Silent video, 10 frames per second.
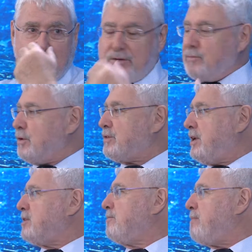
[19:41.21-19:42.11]
it was
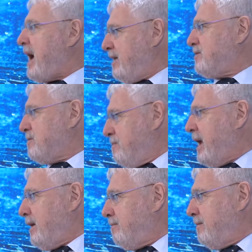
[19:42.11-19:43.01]
such a bad
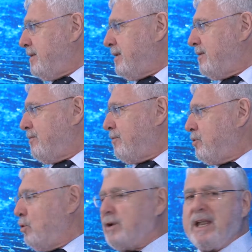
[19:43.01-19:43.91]
smell,
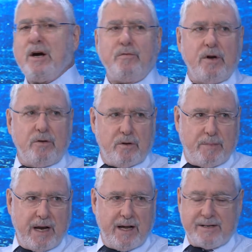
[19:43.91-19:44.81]
totally overloaded
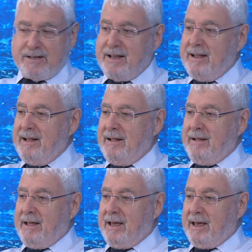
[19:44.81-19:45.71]
plant.
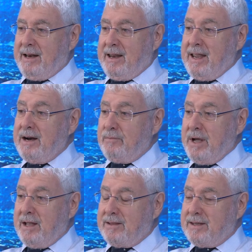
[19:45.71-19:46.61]
And here we
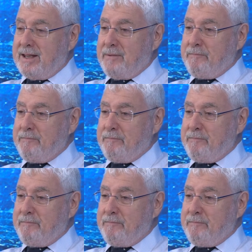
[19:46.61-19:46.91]
had the